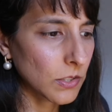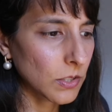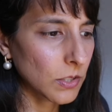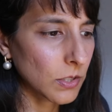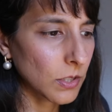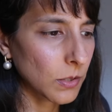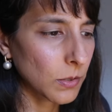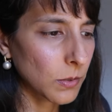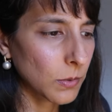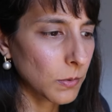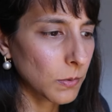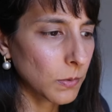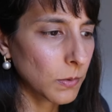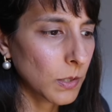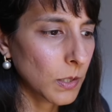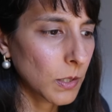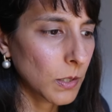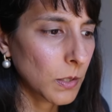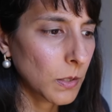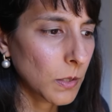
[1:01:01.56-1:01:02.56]
So
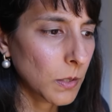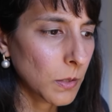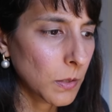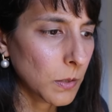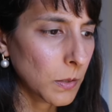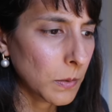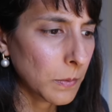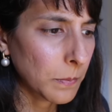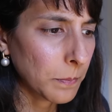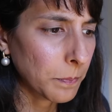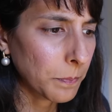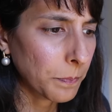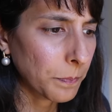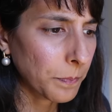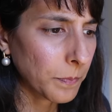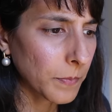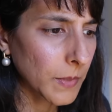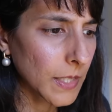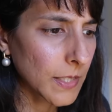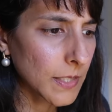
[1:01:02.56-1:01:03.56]

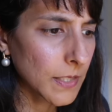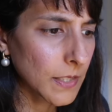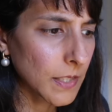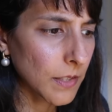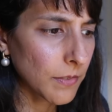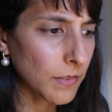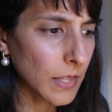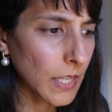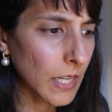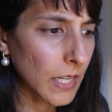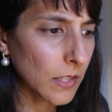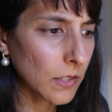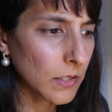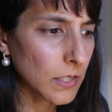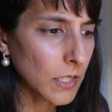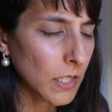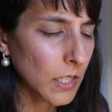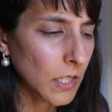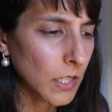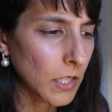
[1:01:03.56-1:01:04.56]
that's the seventh
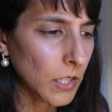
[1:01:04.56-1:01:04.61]
house.